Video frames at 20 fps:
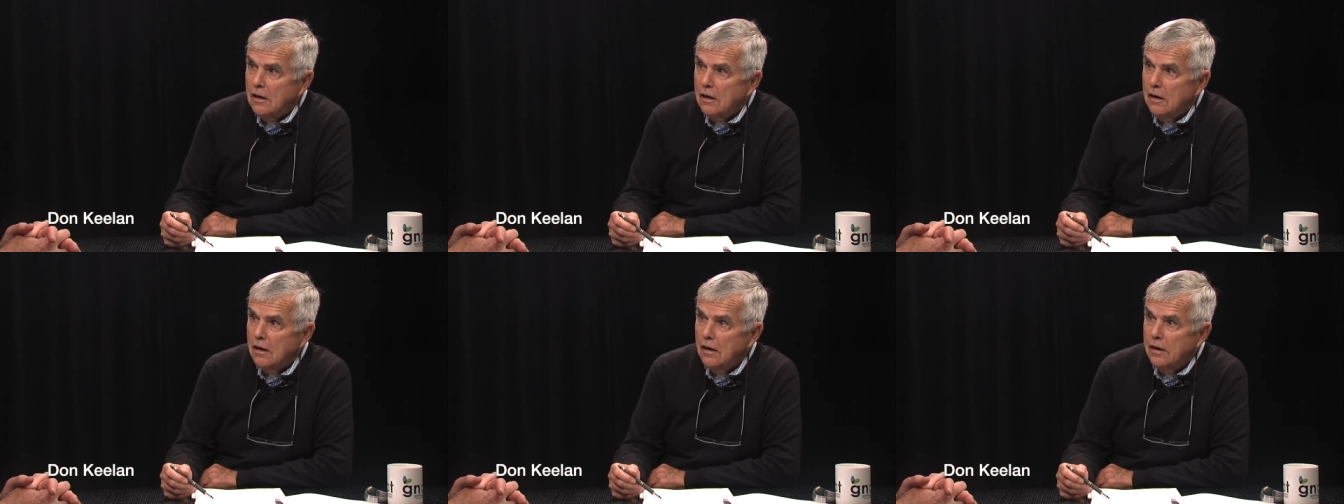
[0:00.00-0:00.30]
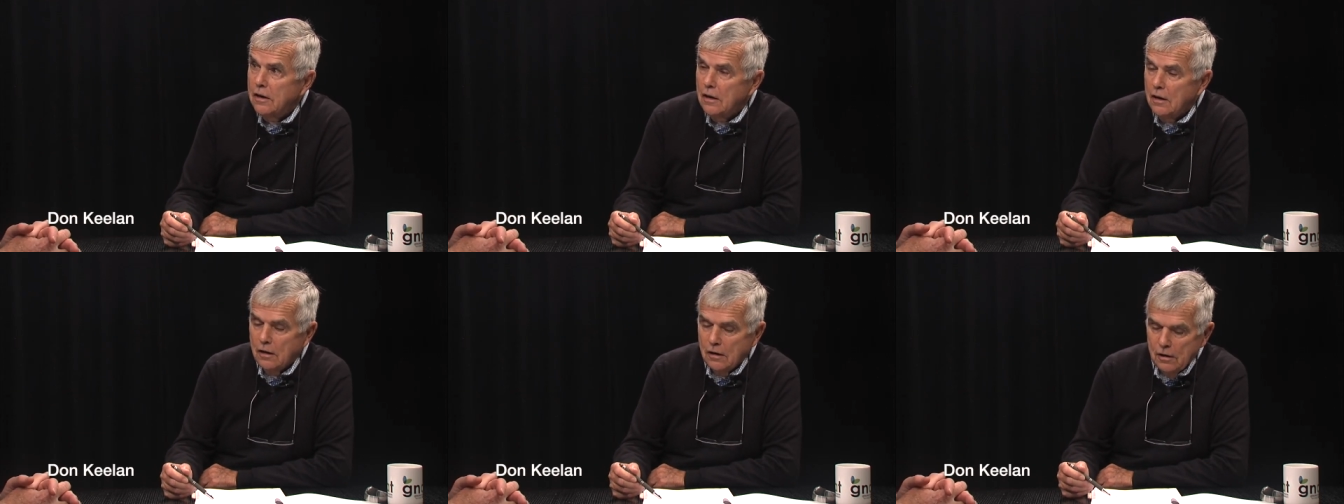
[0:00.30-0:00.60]

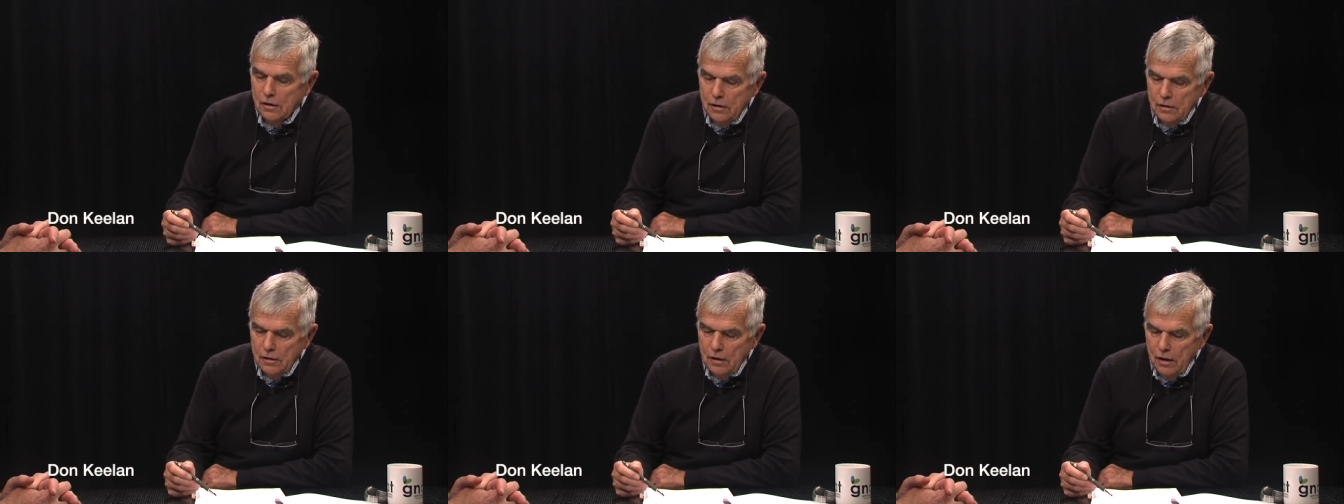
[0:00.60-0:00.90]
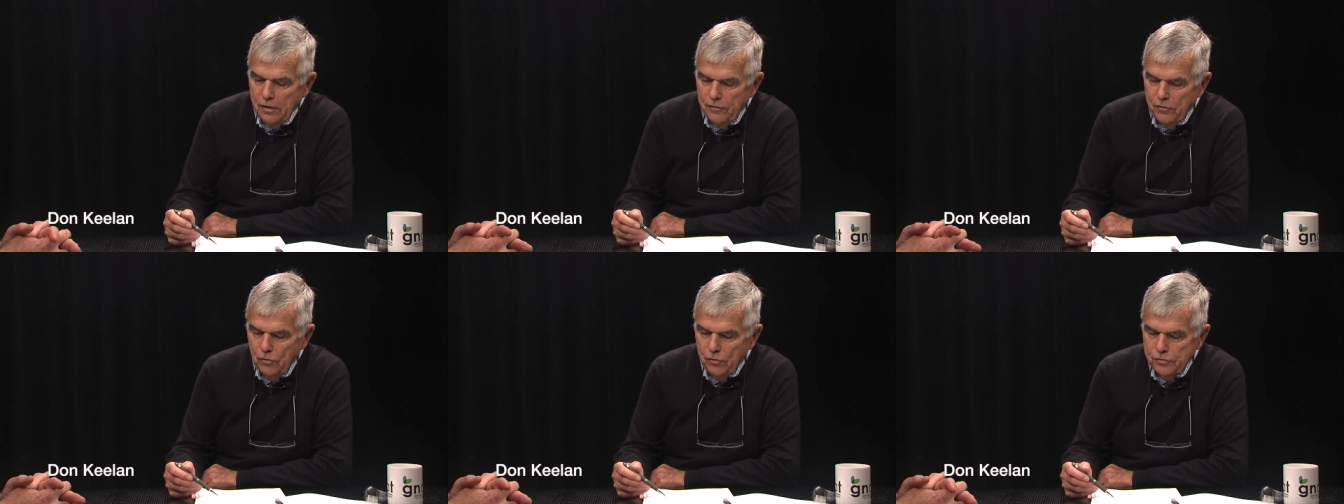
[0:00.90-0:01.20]
I, uh,
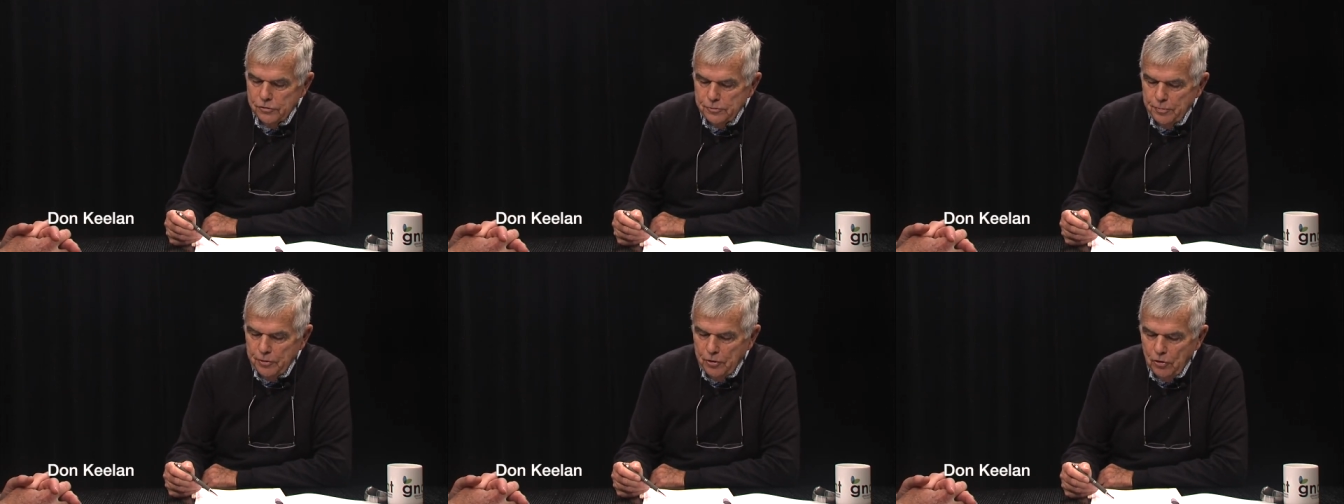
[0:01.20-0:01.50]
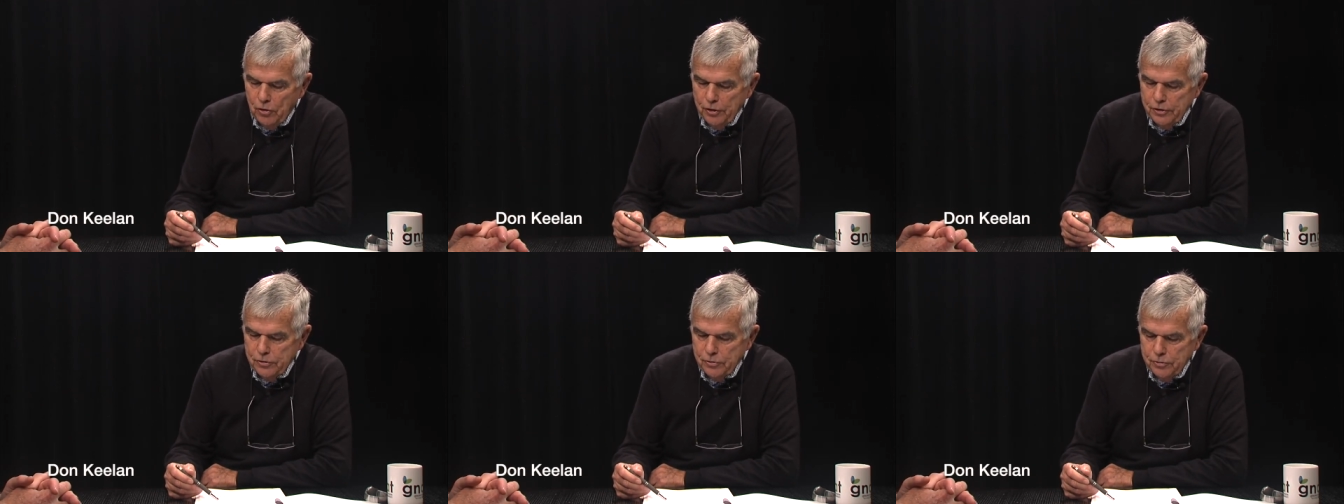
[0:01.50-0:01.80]
I've always been
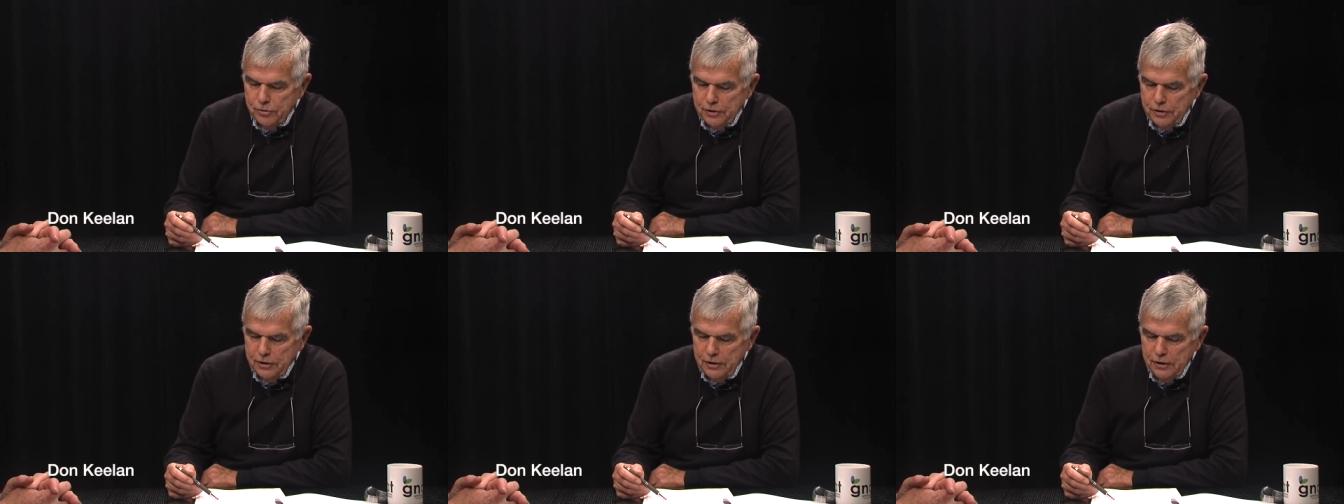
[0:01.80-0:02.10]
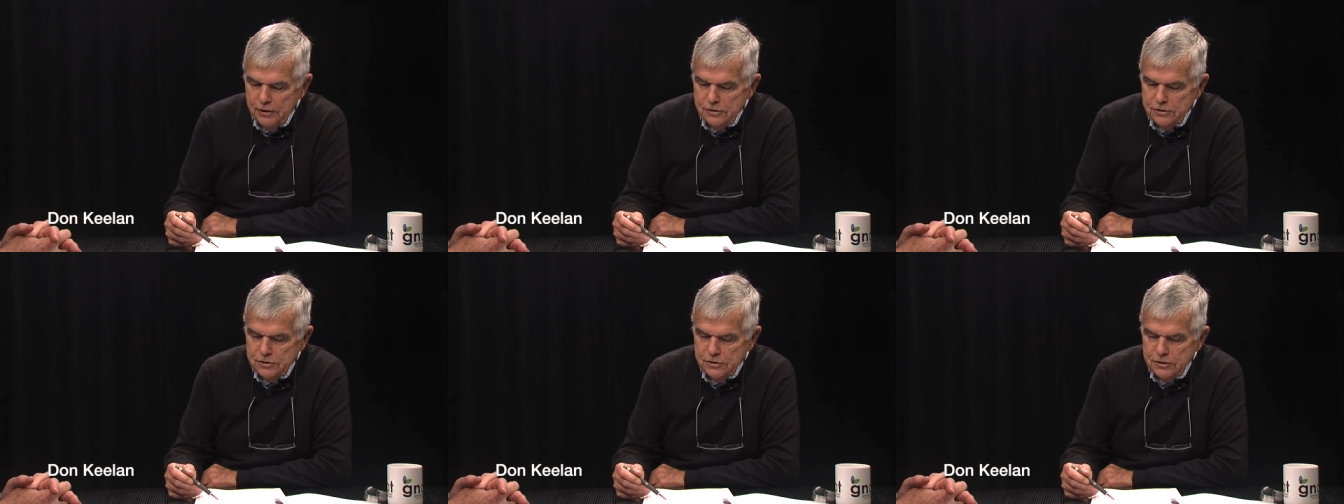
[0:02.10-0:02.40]
arguing the
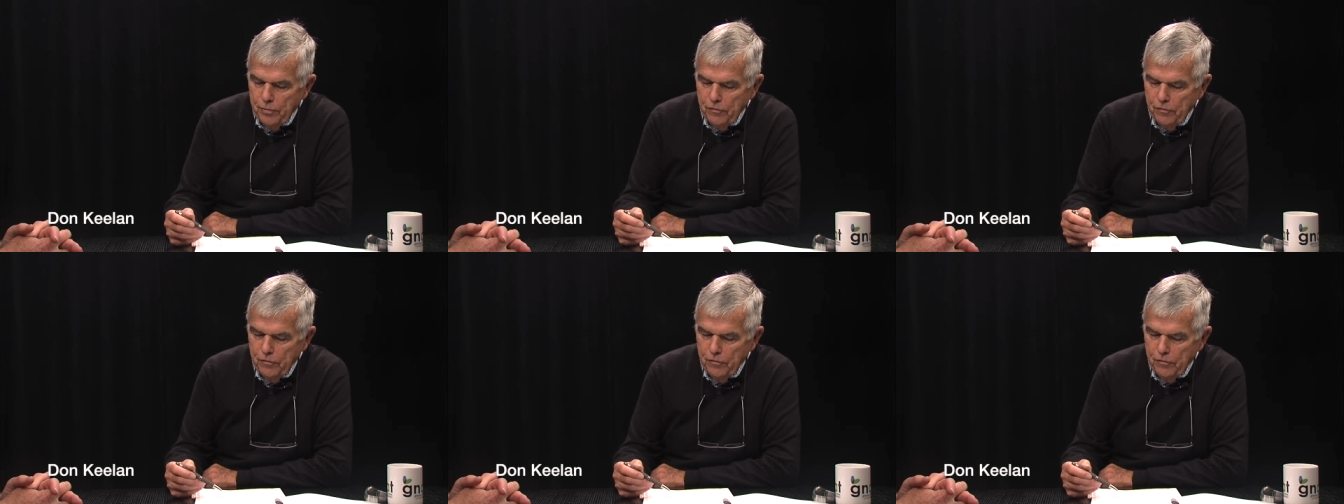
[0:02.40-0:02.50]
case.